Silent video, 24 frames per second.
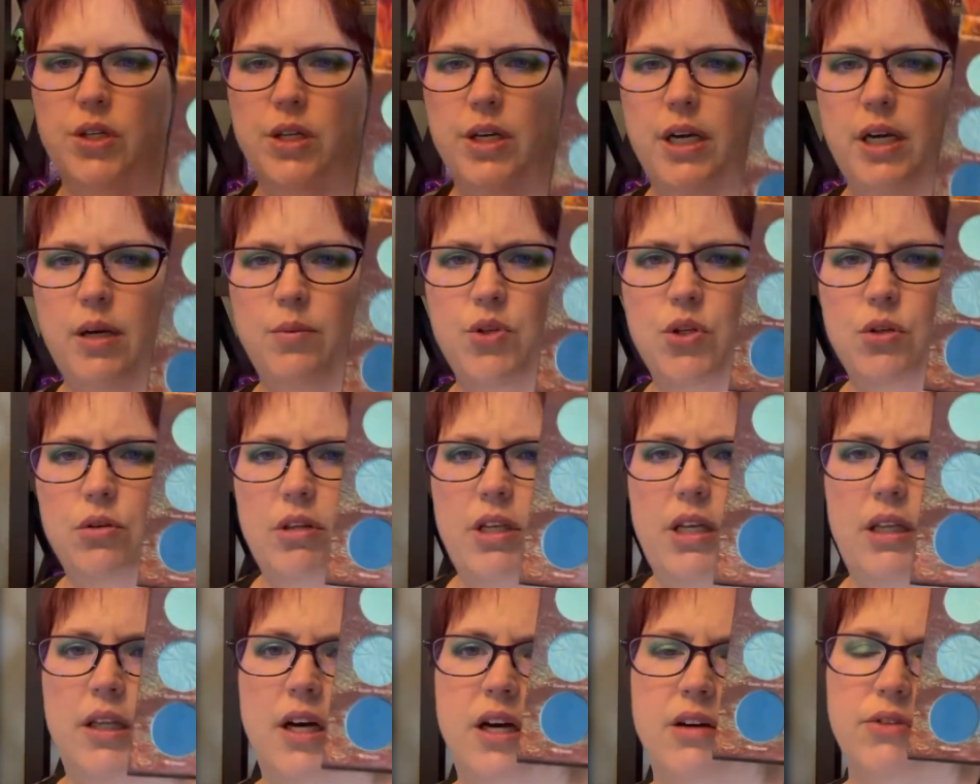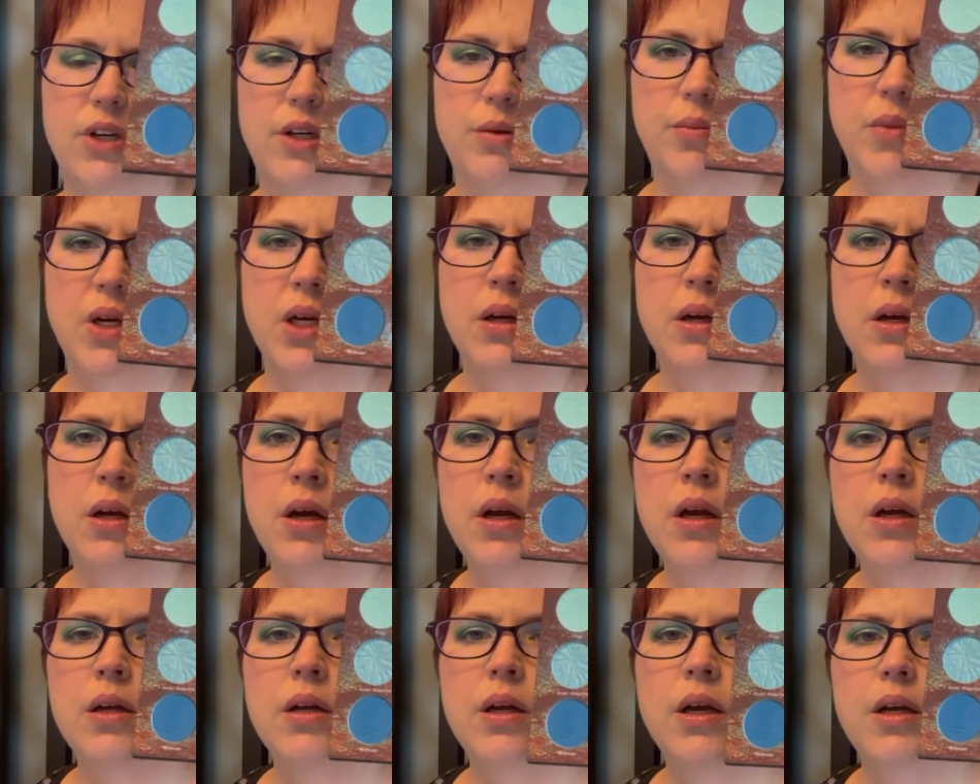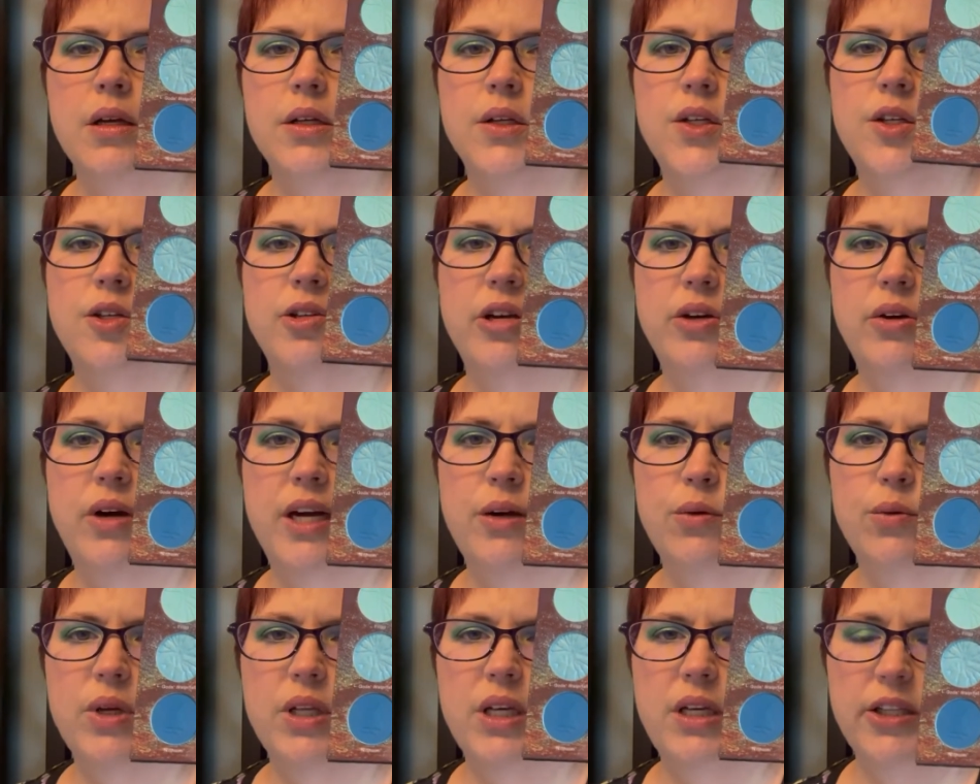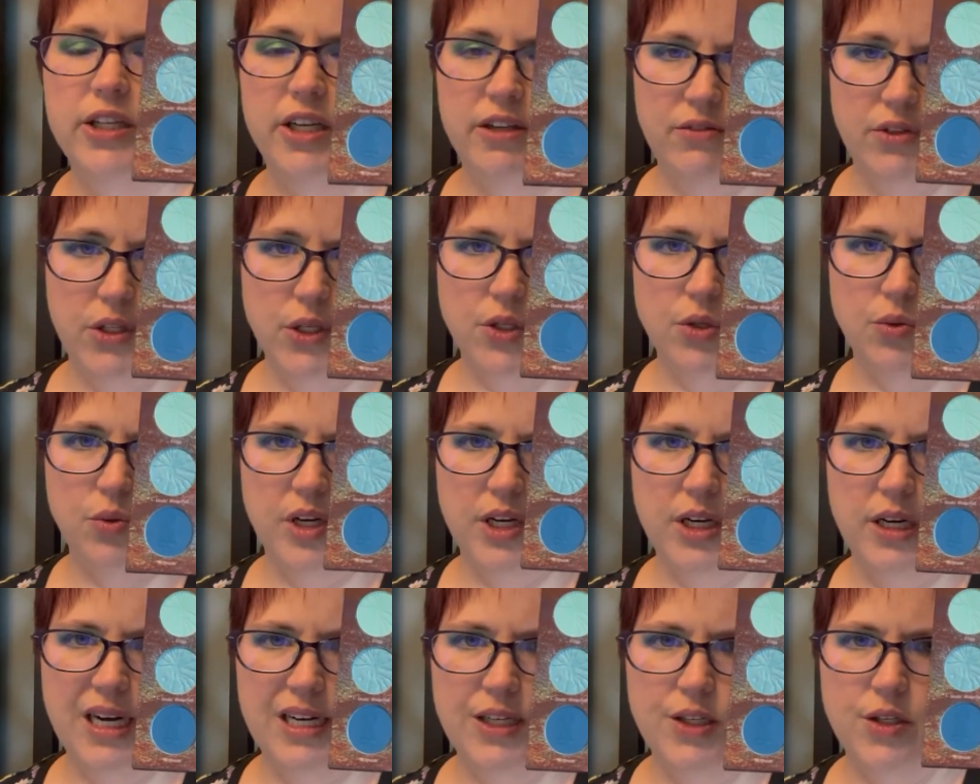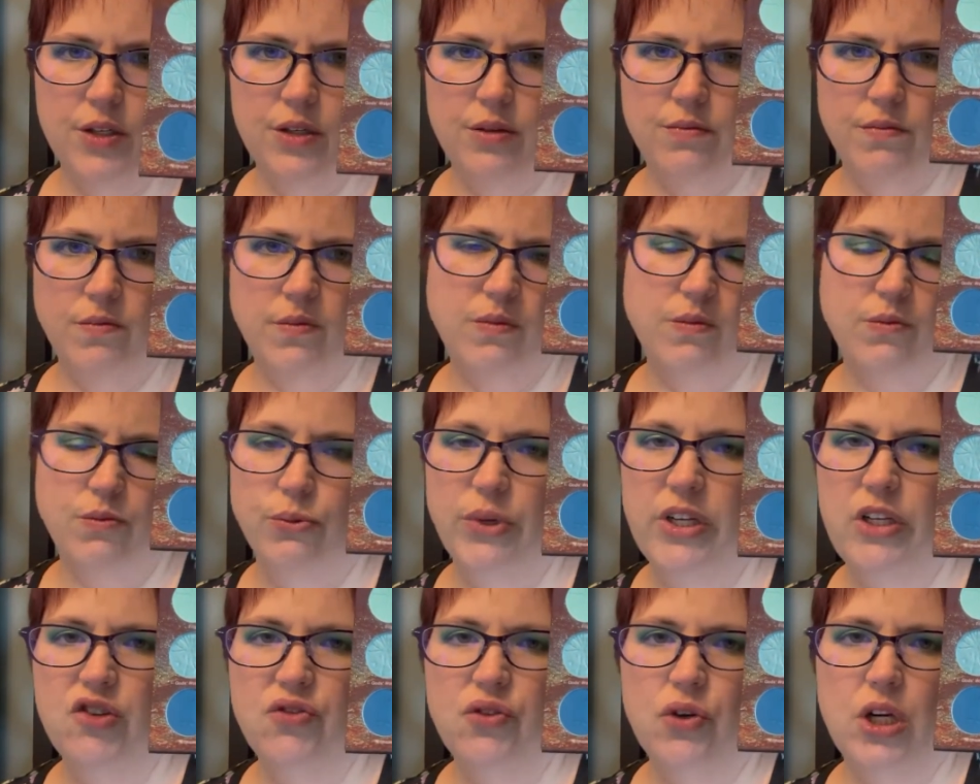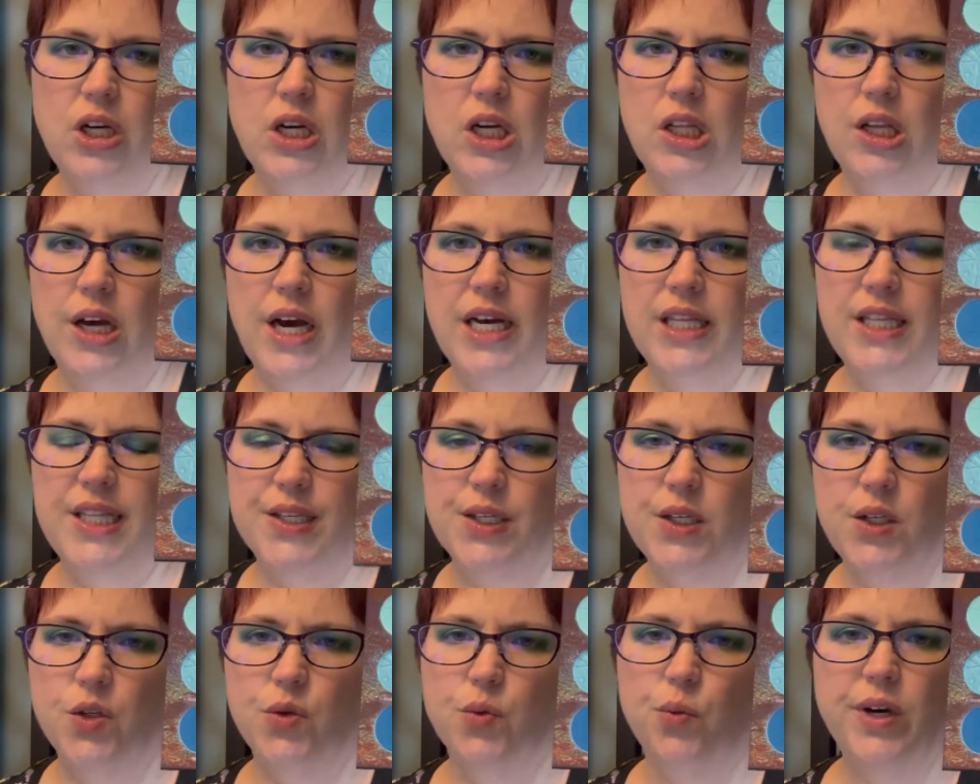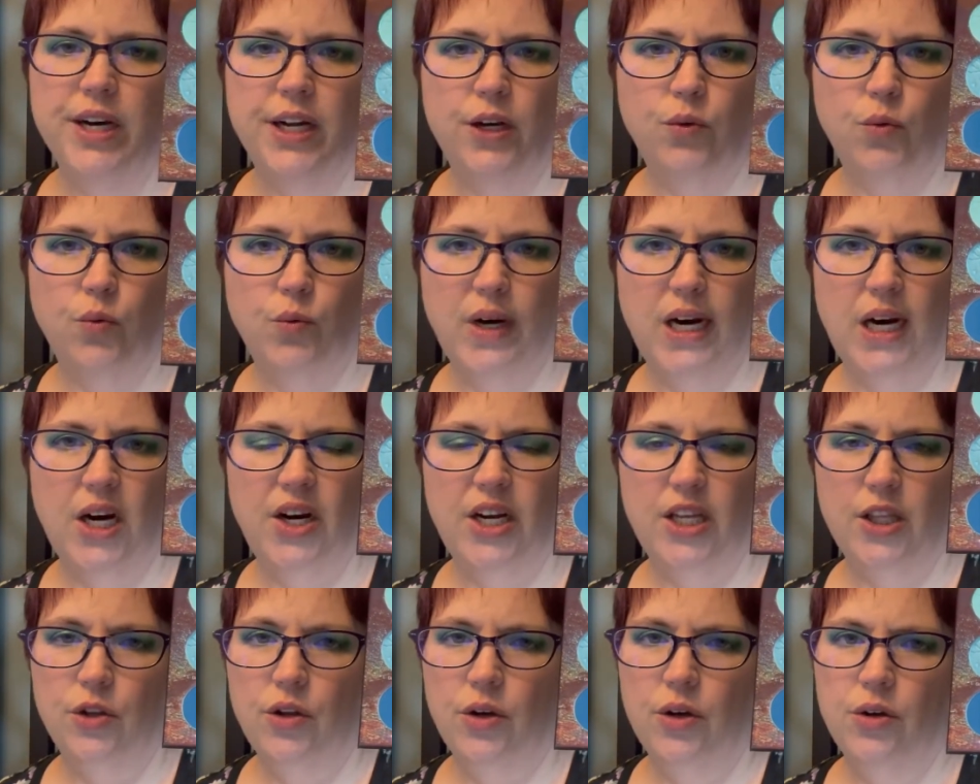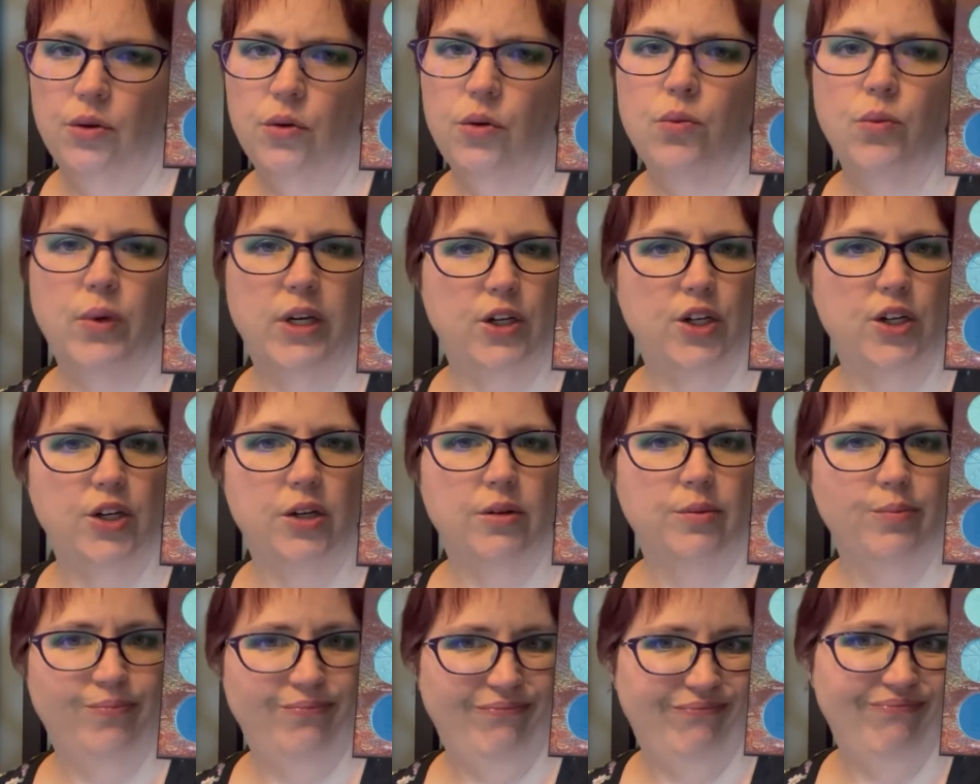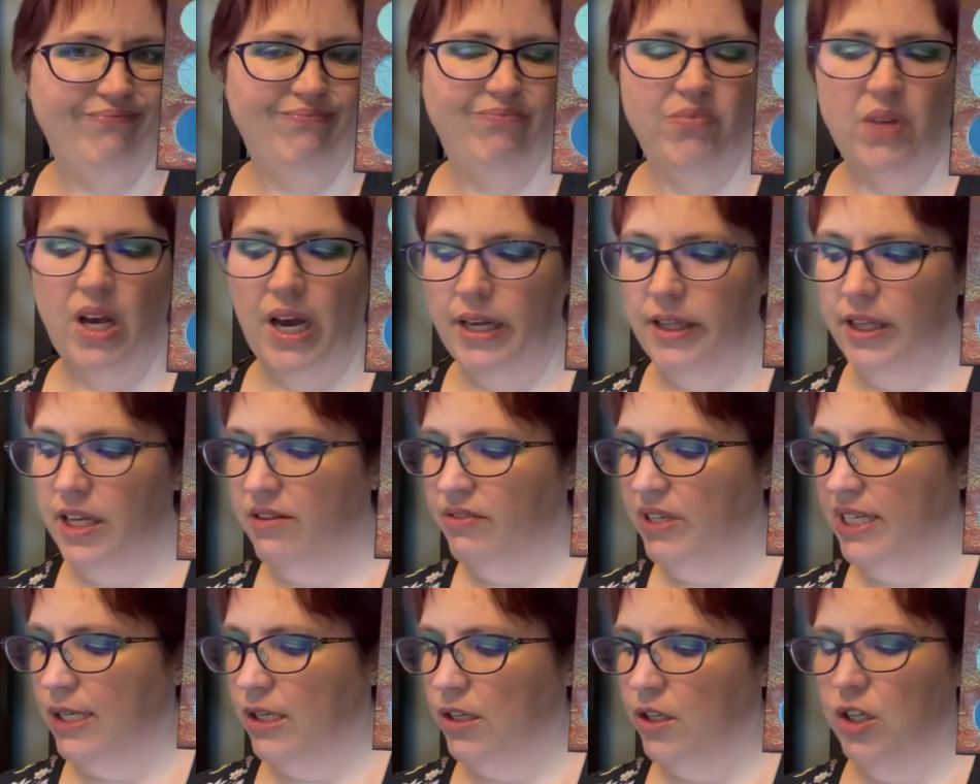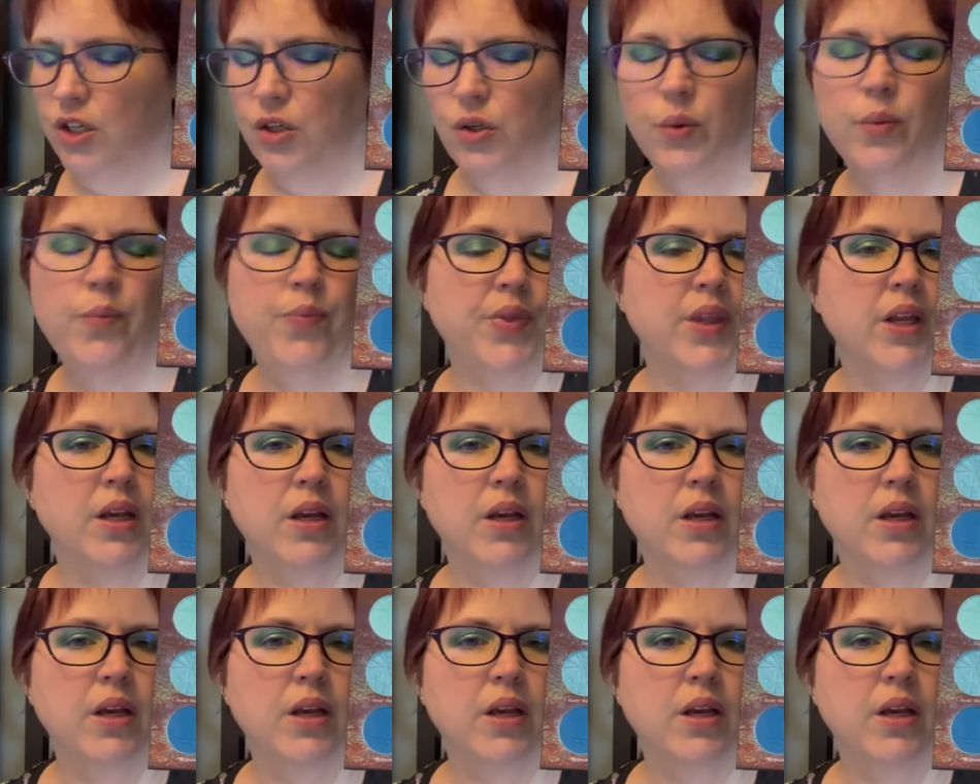and I absolutely love them. So I really love this one. I reach for it a lot. This is one where in the winter, I love it too.